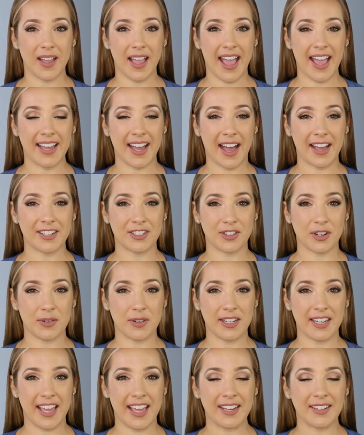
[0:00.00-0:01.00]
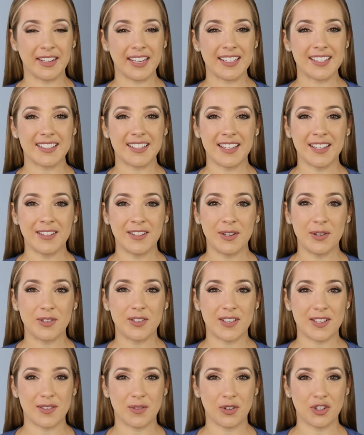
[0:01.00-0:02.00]
AI-driven APC
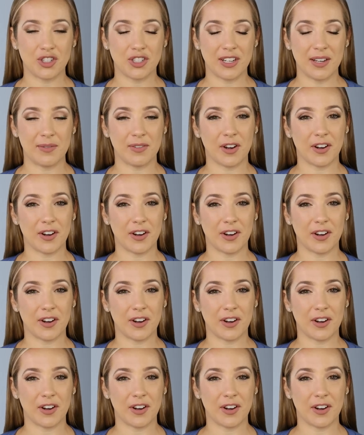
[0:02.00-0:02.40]
uses machine